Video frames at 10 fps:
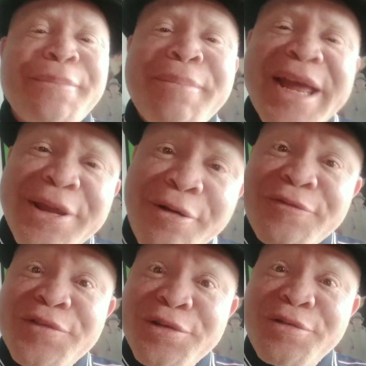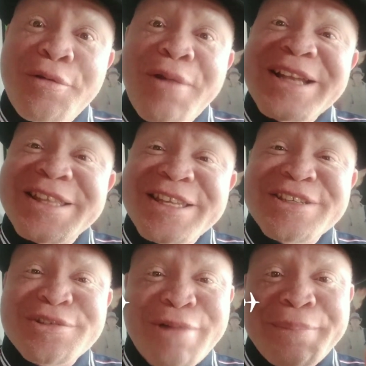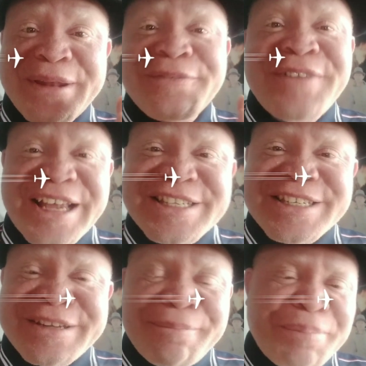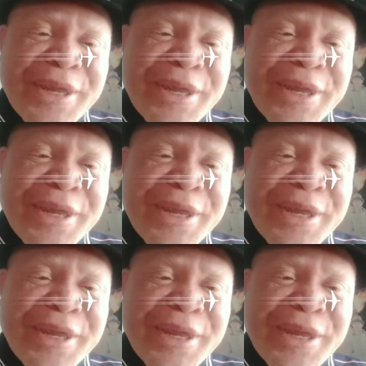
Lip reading: many of you want things to happen fast.